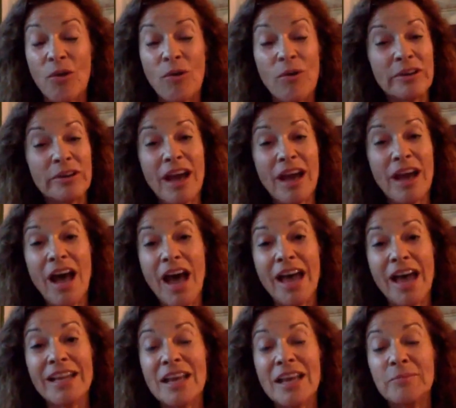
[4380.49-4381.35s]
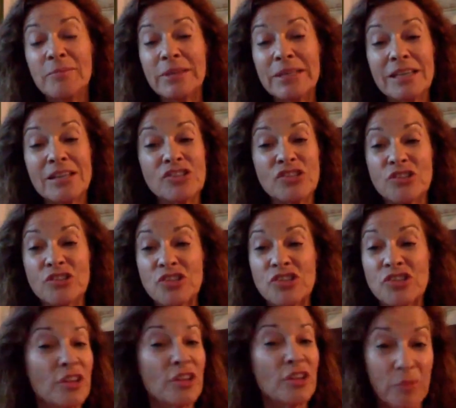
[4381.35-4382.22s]
or not because there's
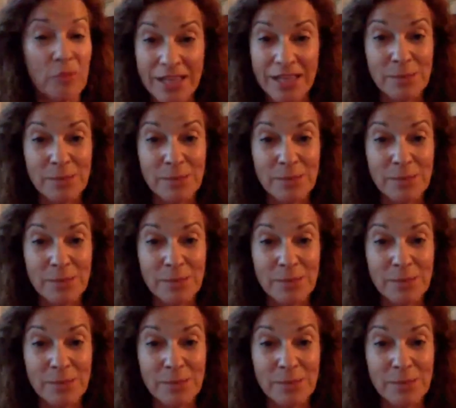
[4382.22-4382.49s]
still a wet